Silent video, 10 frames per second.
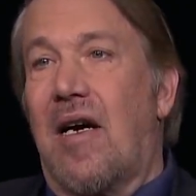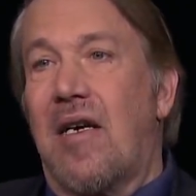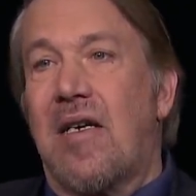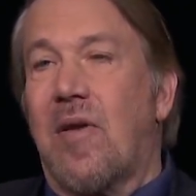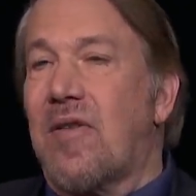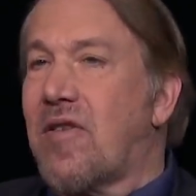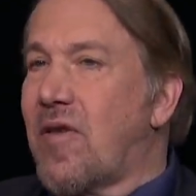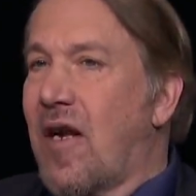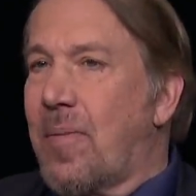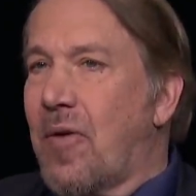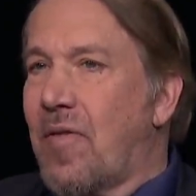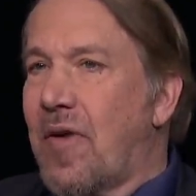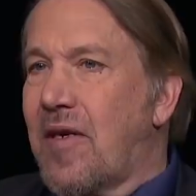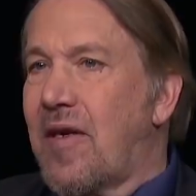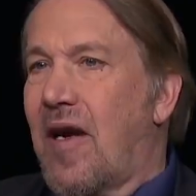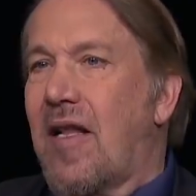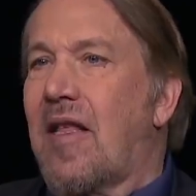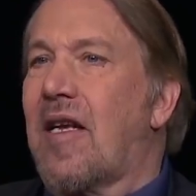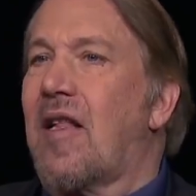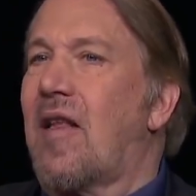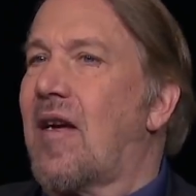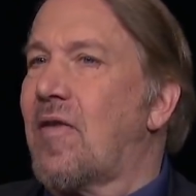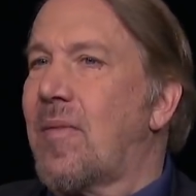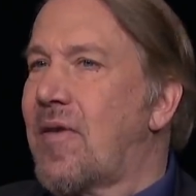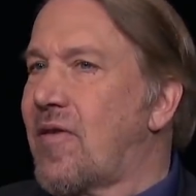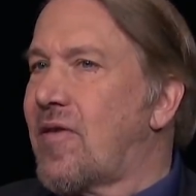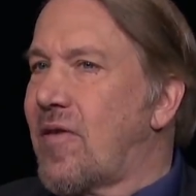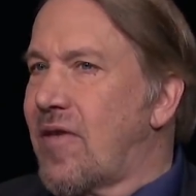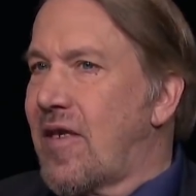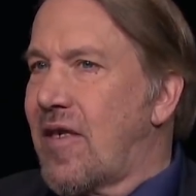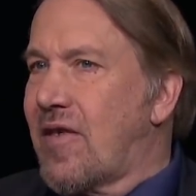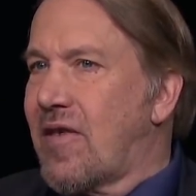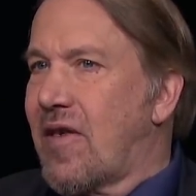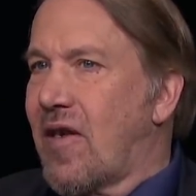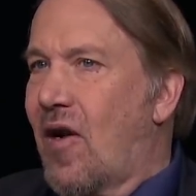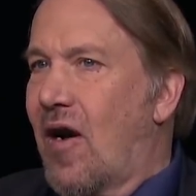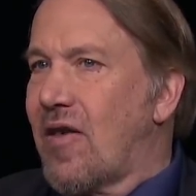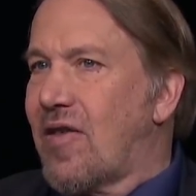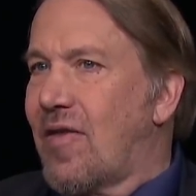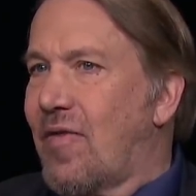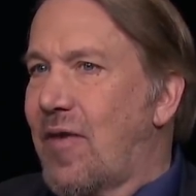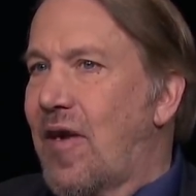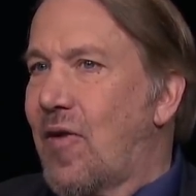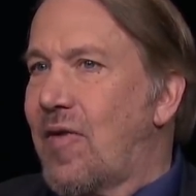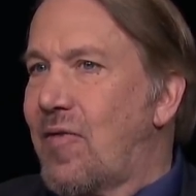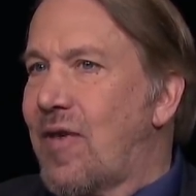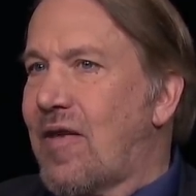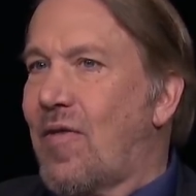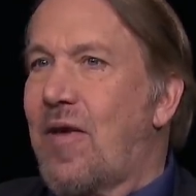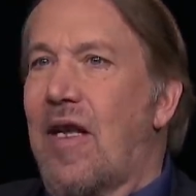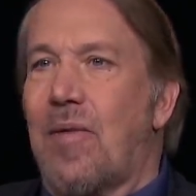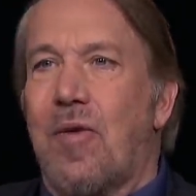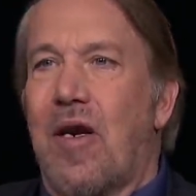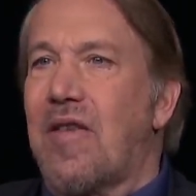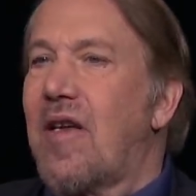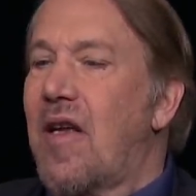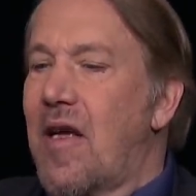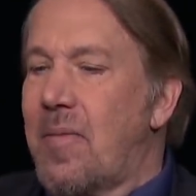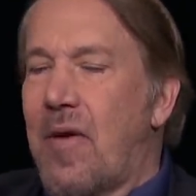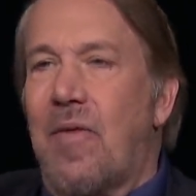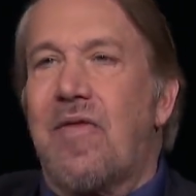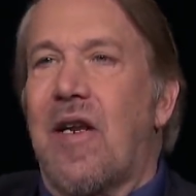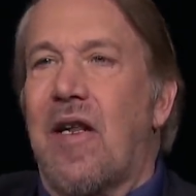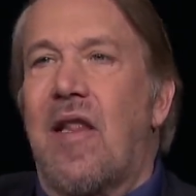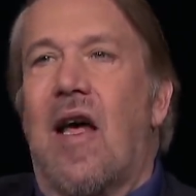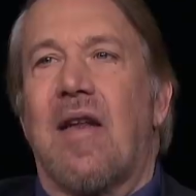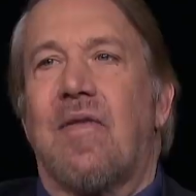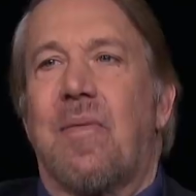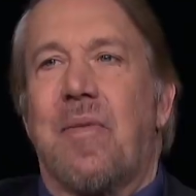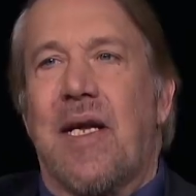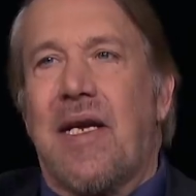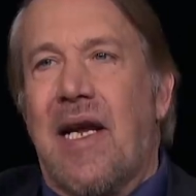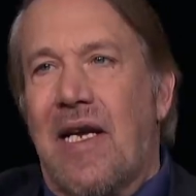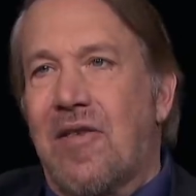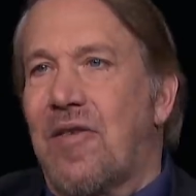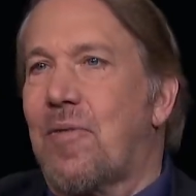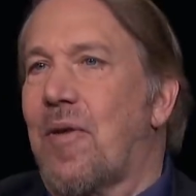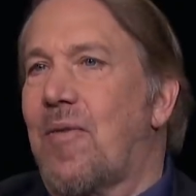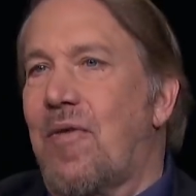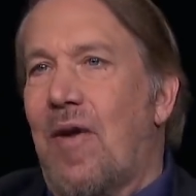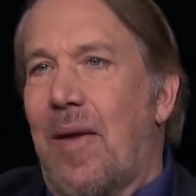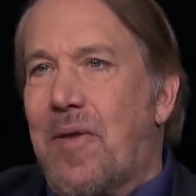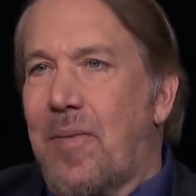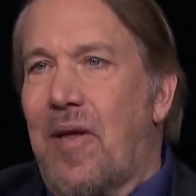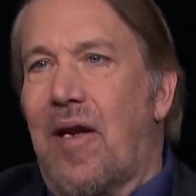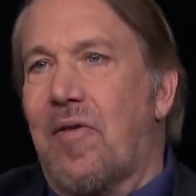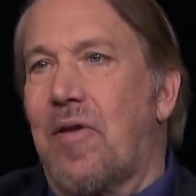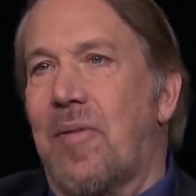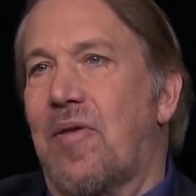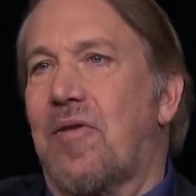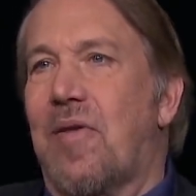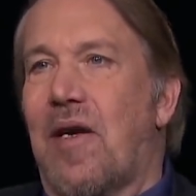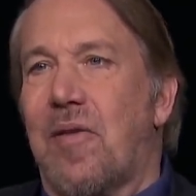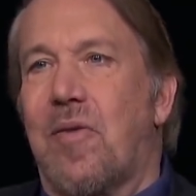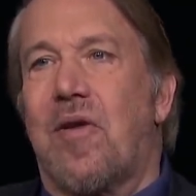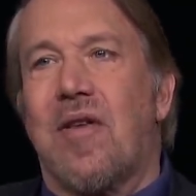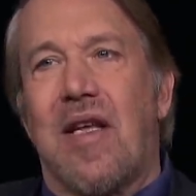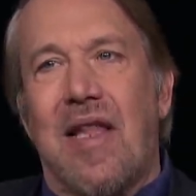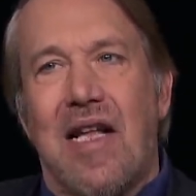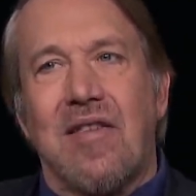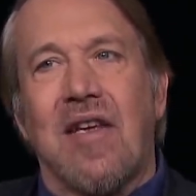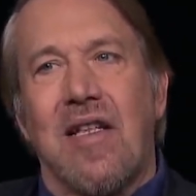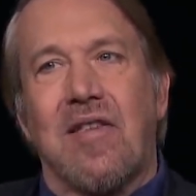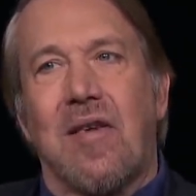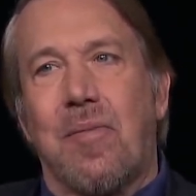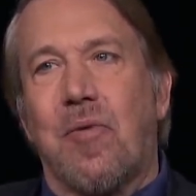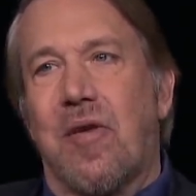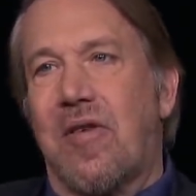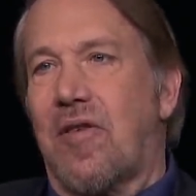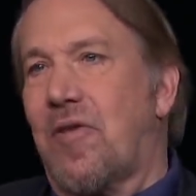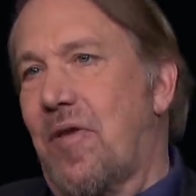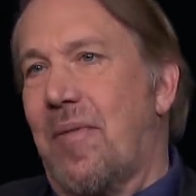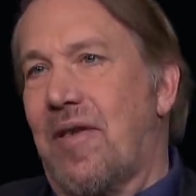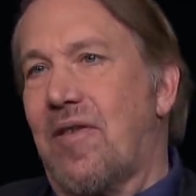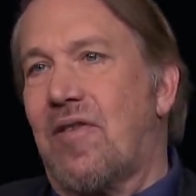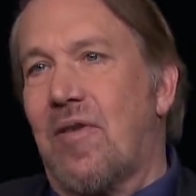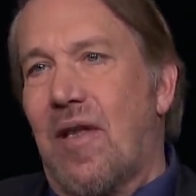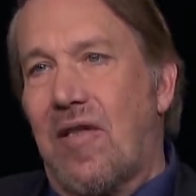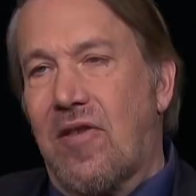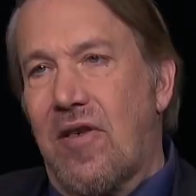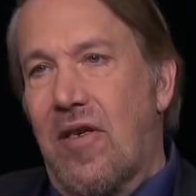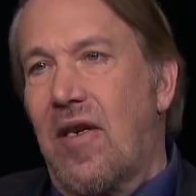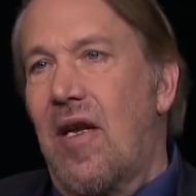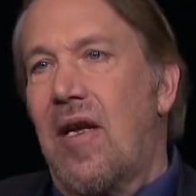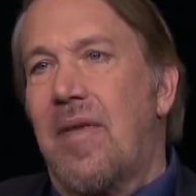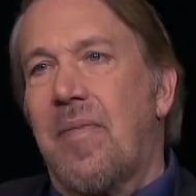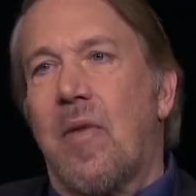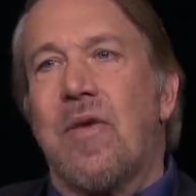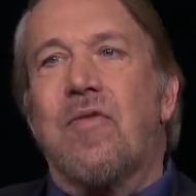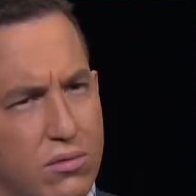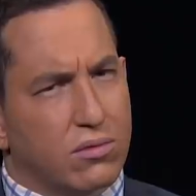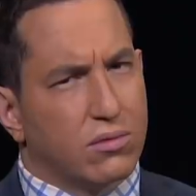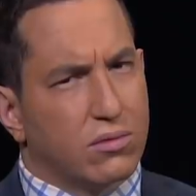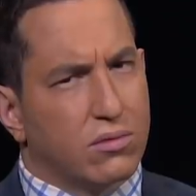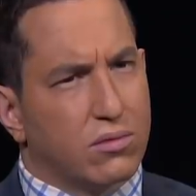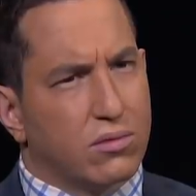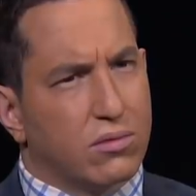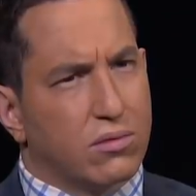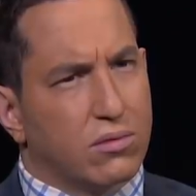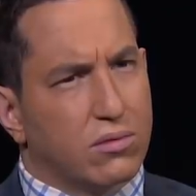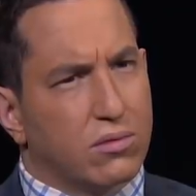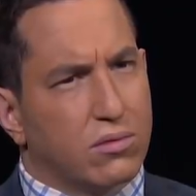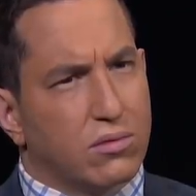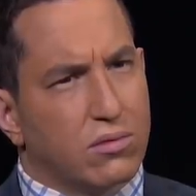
It's still not perfect. I think a lot of criminals still see this as a cost-free or risk-free enterprise, but we've done a lot of big cases where we've wrapped up a lot of criminals around the world, and that sends an important deterrent message. So that's good. We've trained more people around the world.